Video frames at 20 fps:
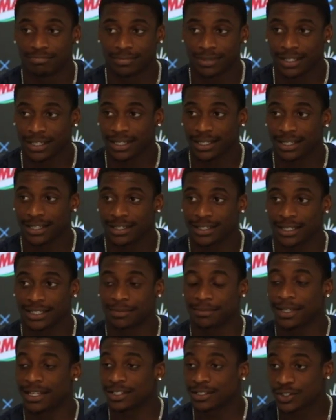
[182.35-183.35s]
league, that's
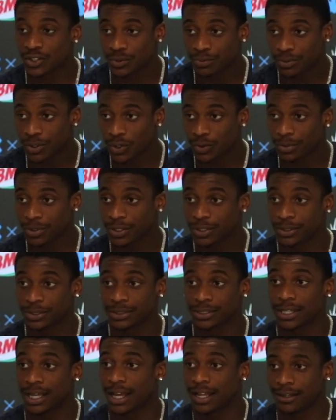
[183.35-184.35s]
made it to the Pro
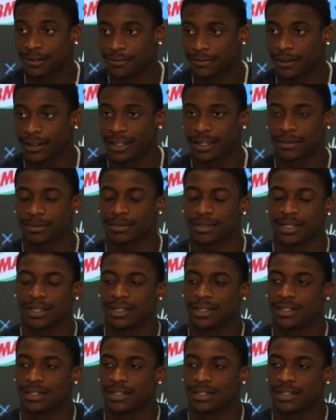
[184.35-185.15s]
Bowls, Hall of Fame,